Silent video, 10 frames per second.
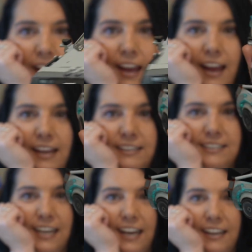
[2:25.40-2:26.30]
And
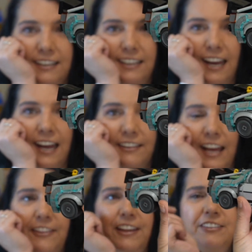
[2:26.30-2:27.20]
yeah,
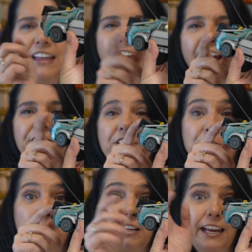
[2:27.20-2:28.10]
I think they have
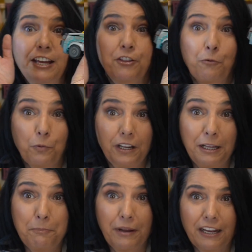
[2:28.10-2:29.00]
this one like in the
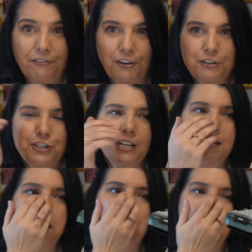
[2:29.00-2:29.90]
really big
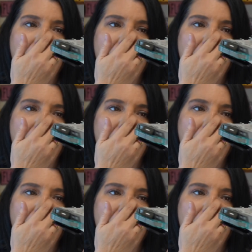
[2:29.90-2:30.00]
version.